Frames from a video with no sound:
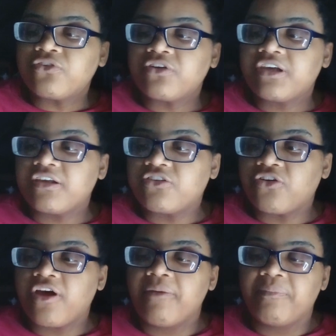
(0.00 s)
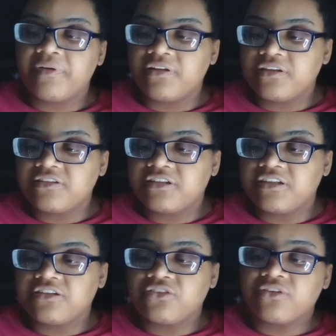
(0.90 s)
you get to
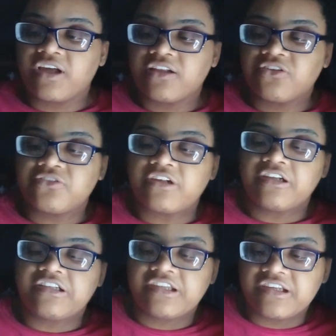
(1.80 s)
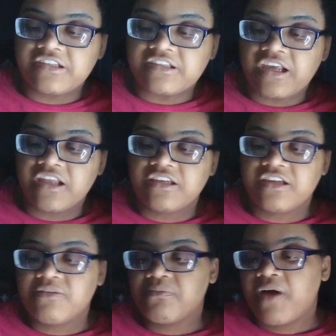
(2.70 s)
abilities, you got to say this, and
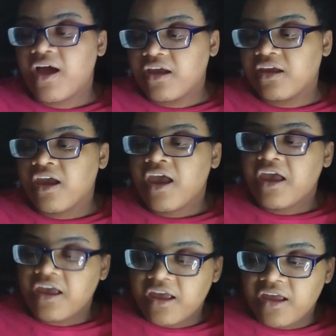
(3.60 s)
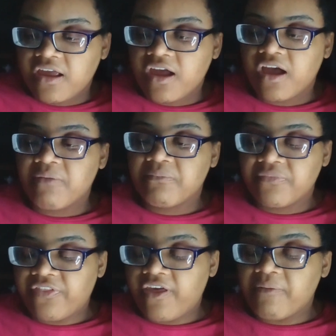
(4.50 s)
in my head,
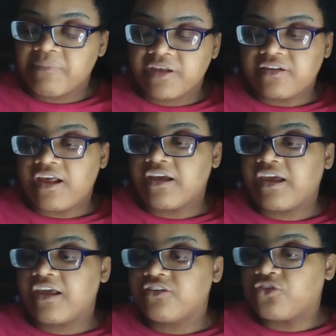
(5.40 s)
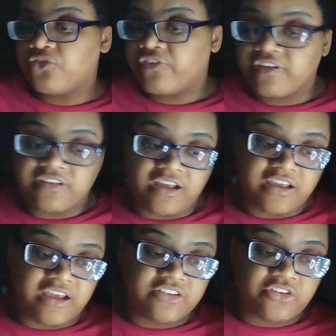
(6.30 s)
that means I can't do this, I
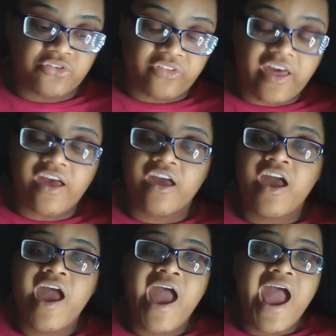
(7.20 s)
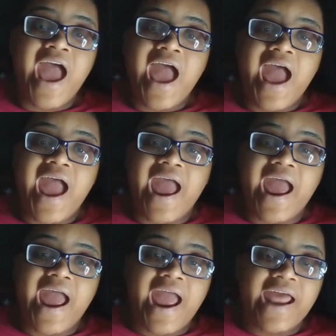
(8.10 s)
can't do that.
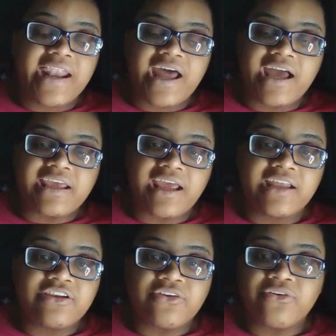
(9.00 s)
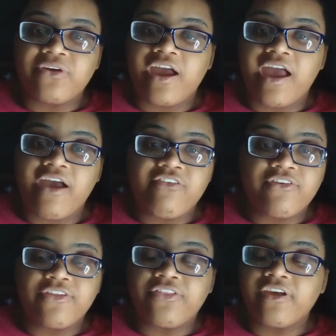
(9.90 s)
And I can do
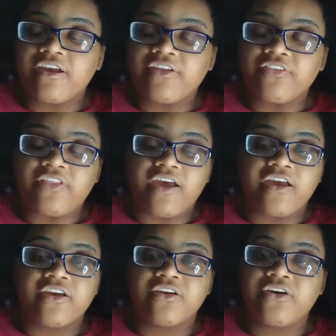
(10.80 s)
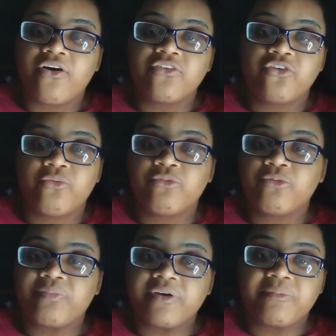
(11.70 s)
everything that your
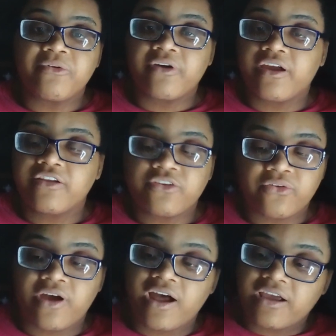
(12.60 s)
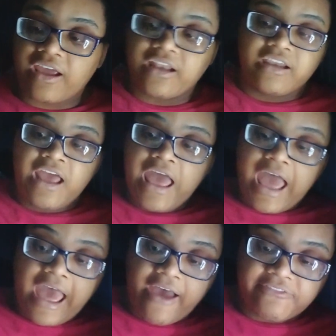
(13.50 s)
normal people can do. I can
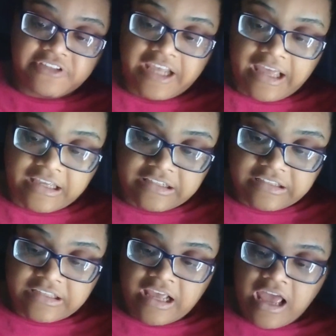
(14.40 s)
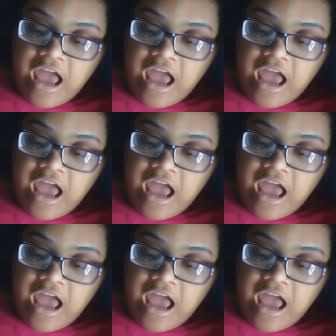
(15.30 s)
have sex.